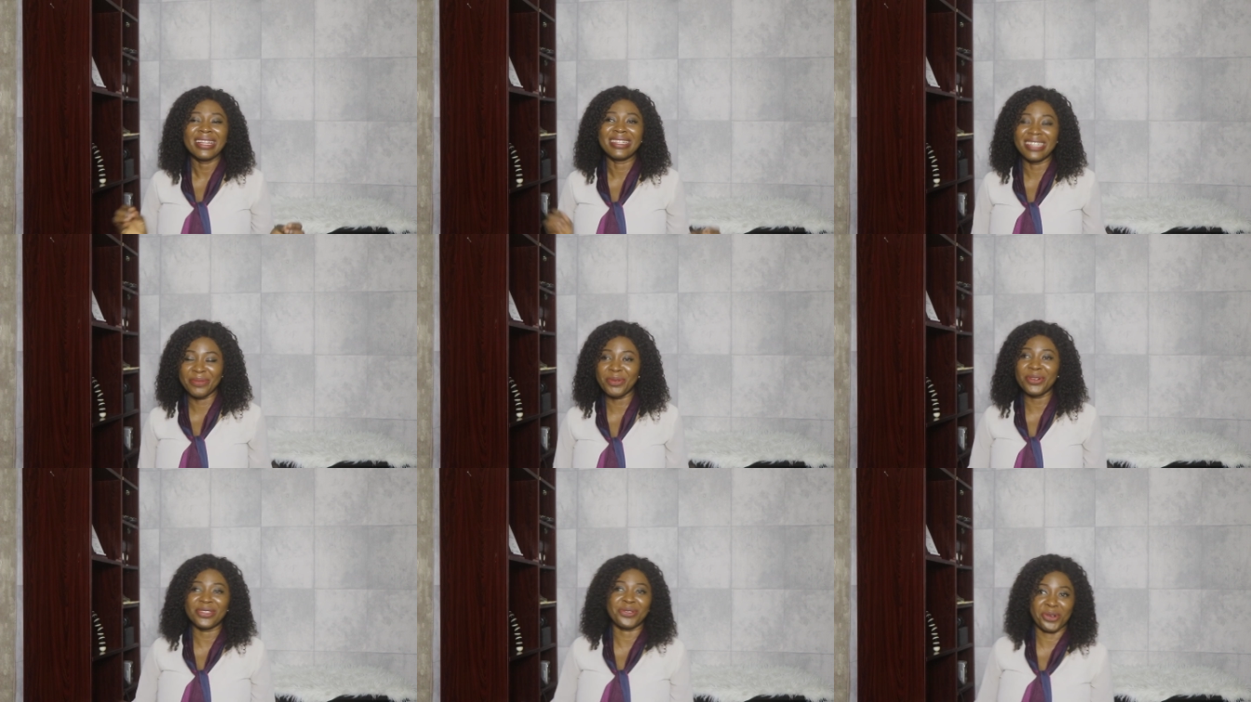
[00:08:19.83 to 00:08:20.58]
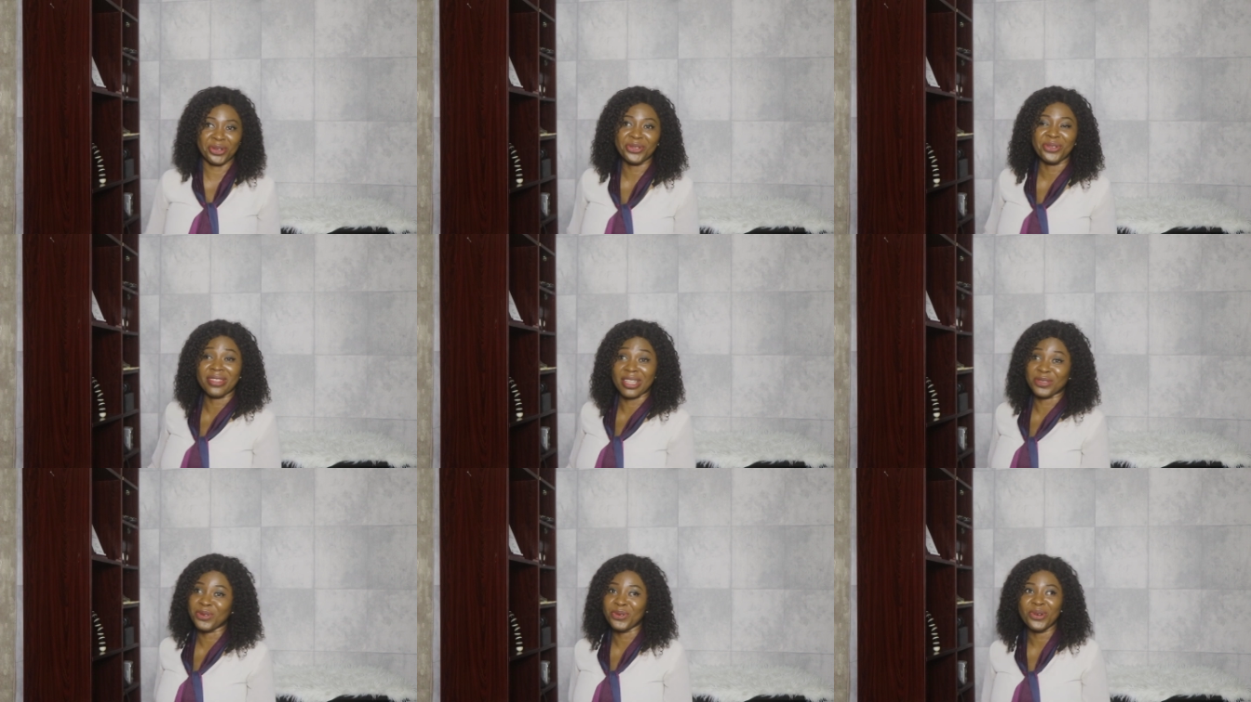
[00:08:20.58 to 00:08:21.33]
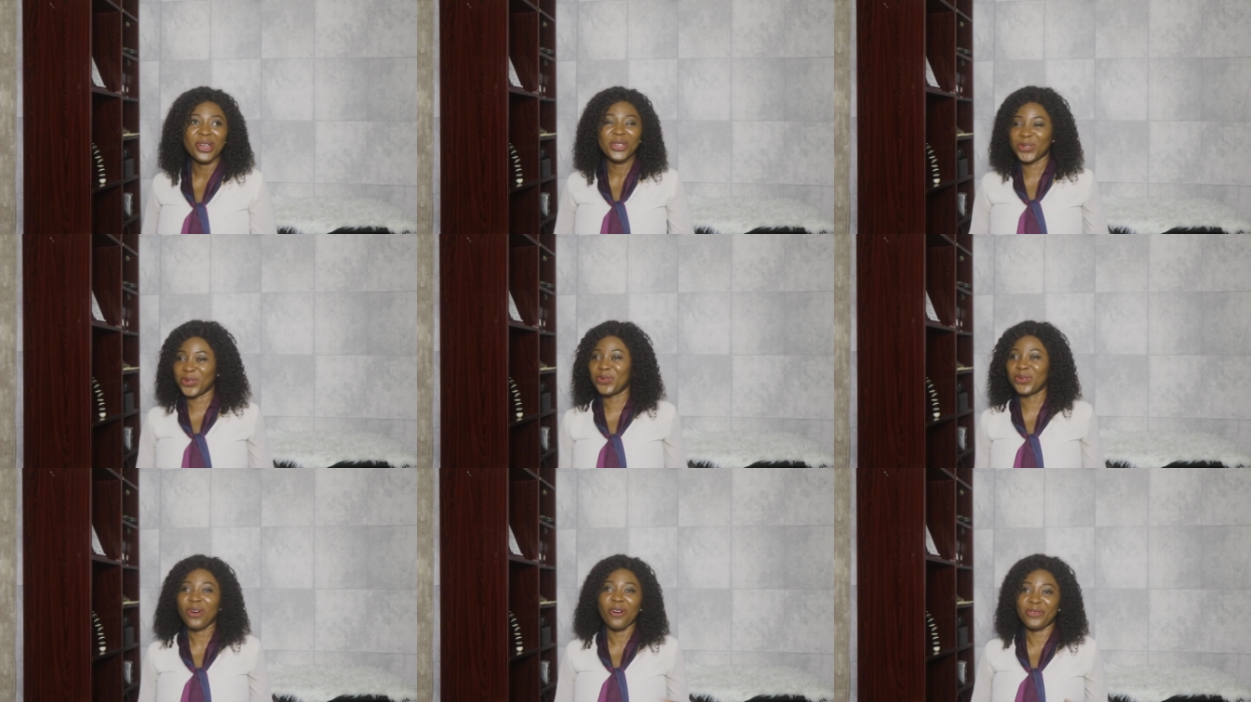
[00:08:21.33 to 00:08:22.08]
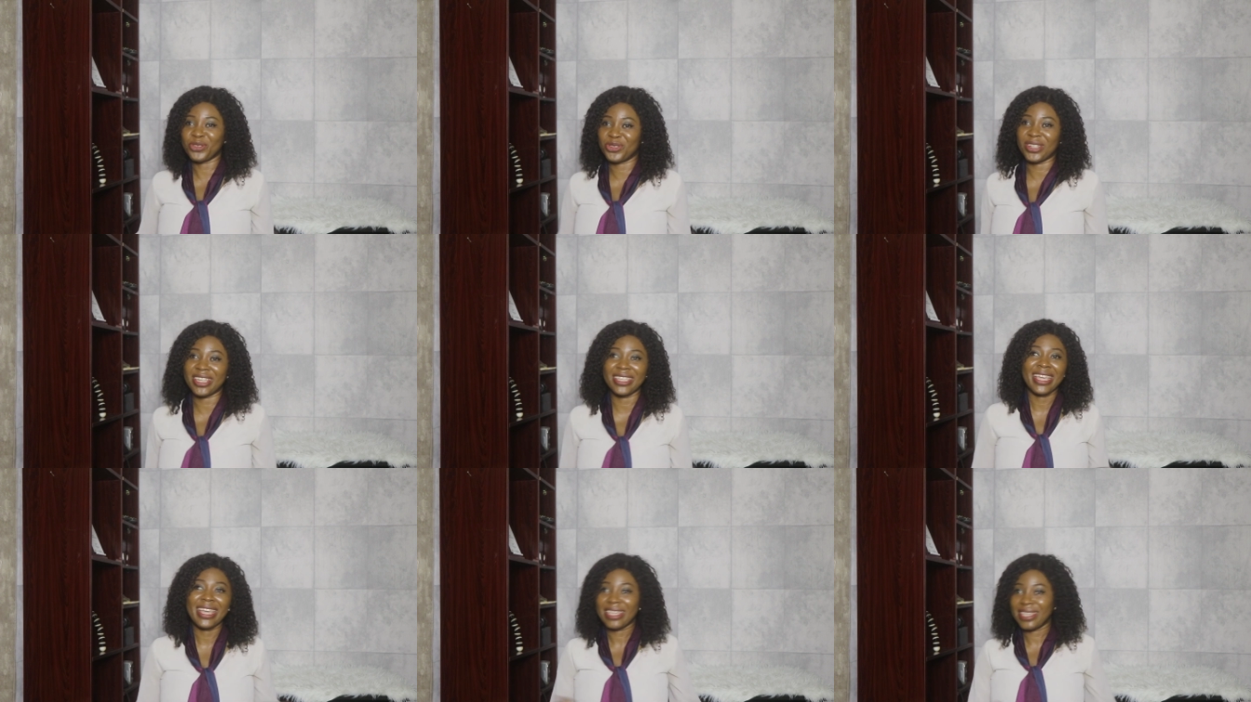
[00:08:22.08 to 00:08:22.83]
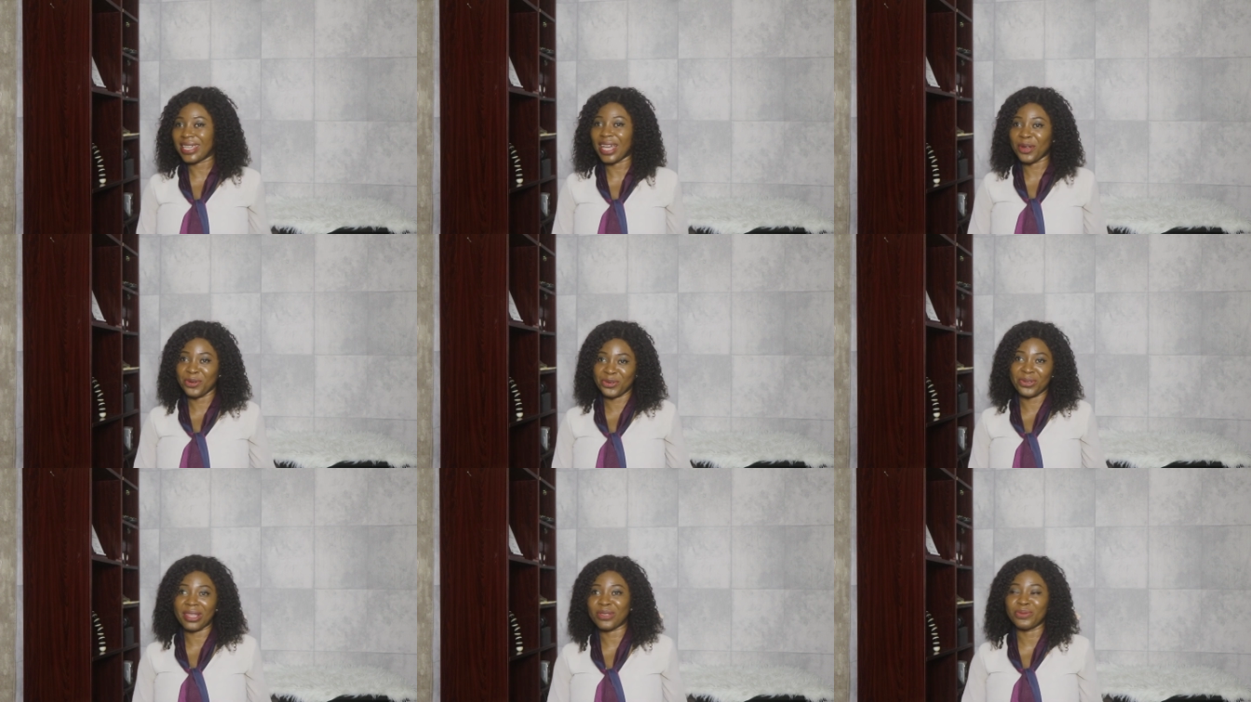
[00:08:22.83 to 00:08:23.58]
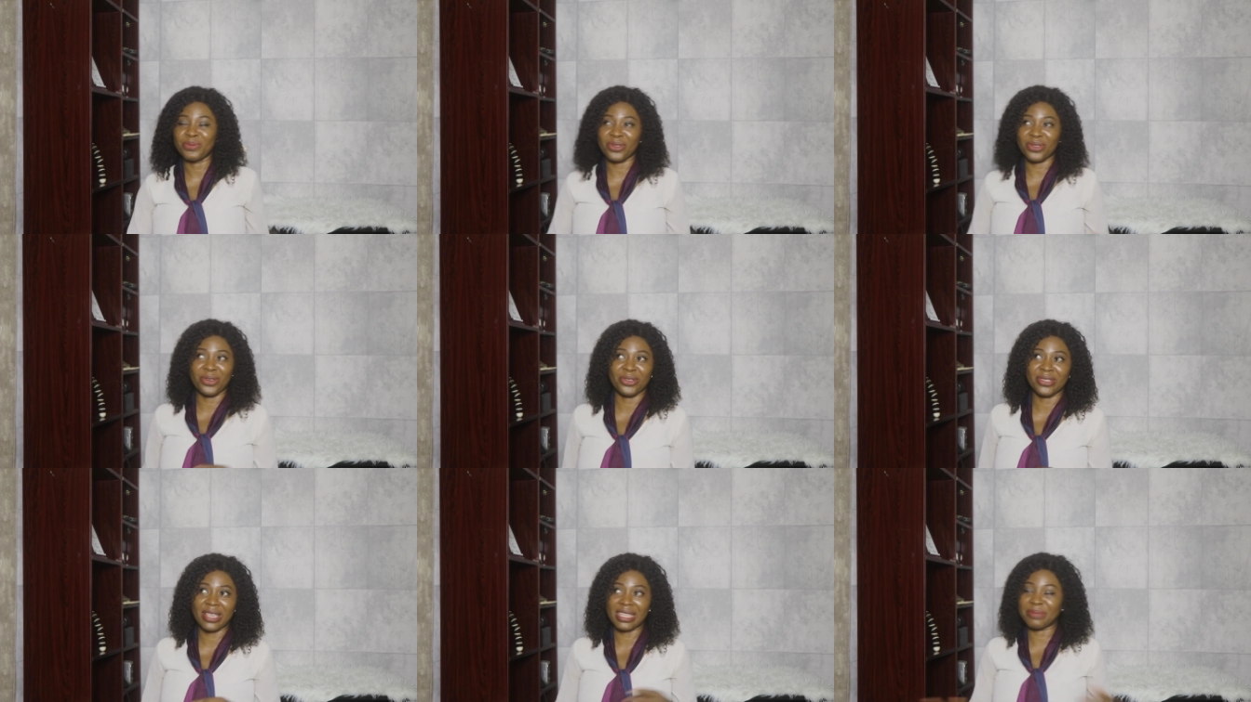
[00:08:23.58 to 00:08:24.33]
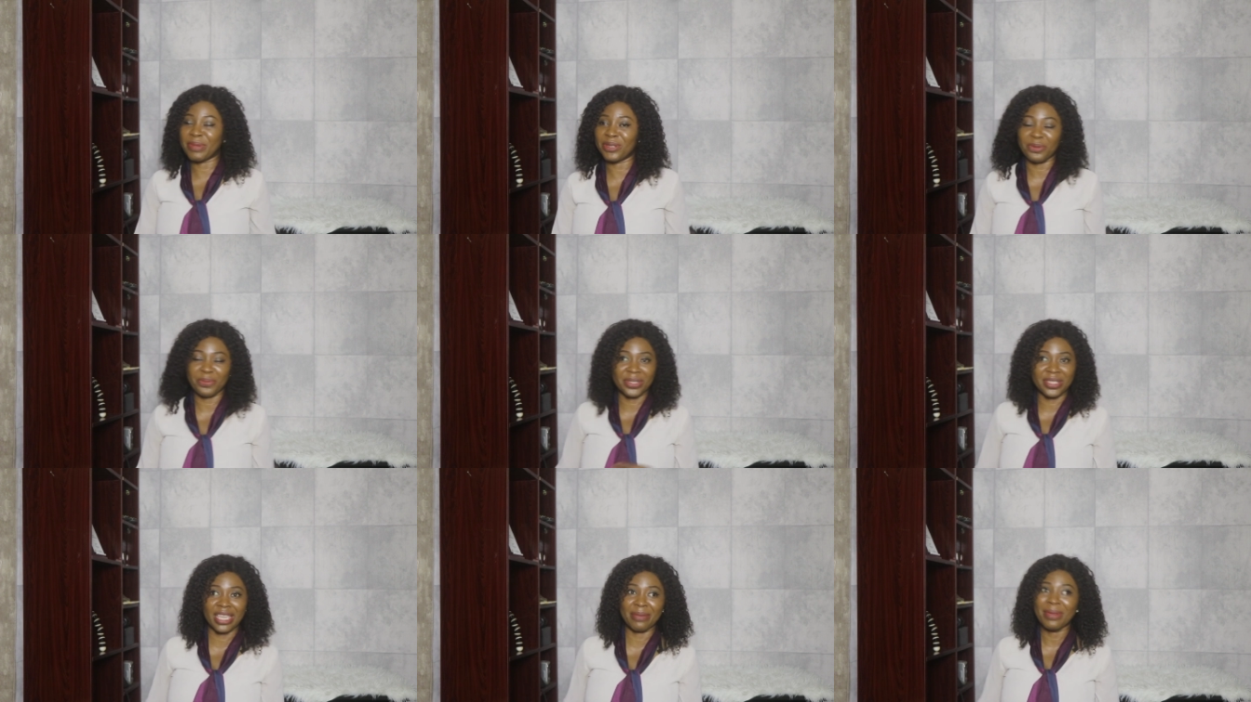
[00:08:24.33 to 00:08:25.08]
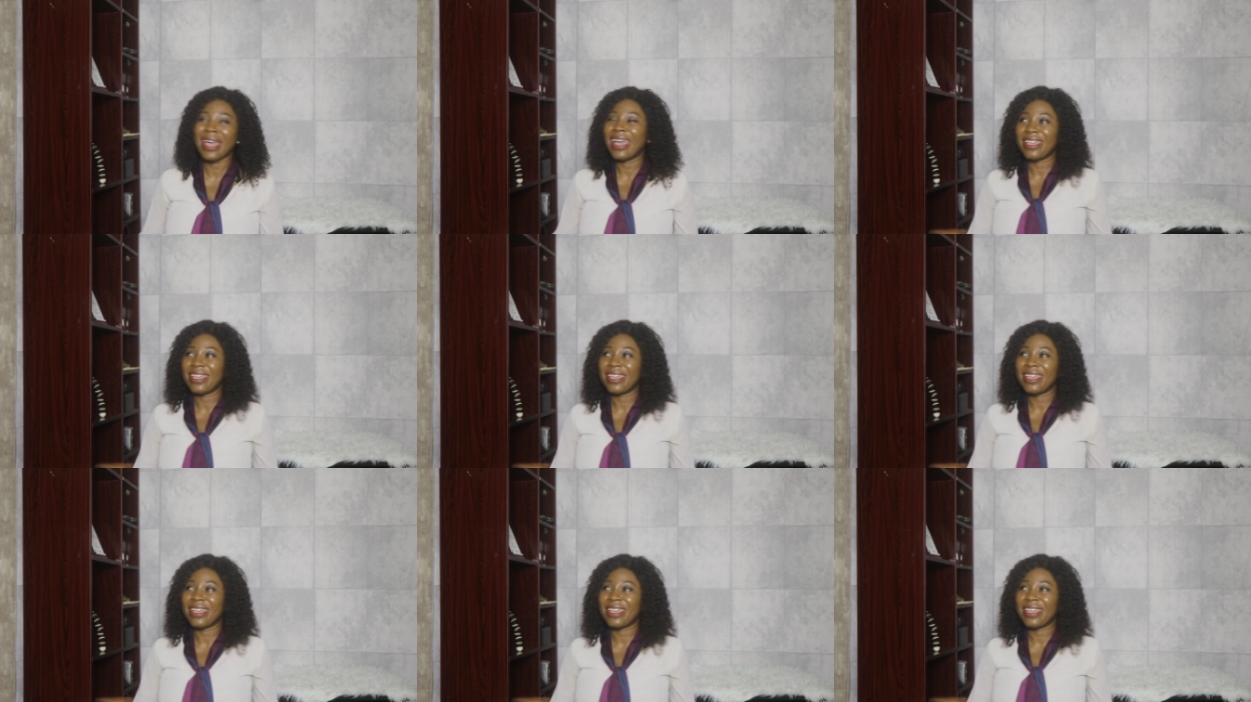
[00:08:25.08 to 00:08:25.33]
Libo is crushing on Thato, though unfortunately he can't go to Thato because he has messed up his game.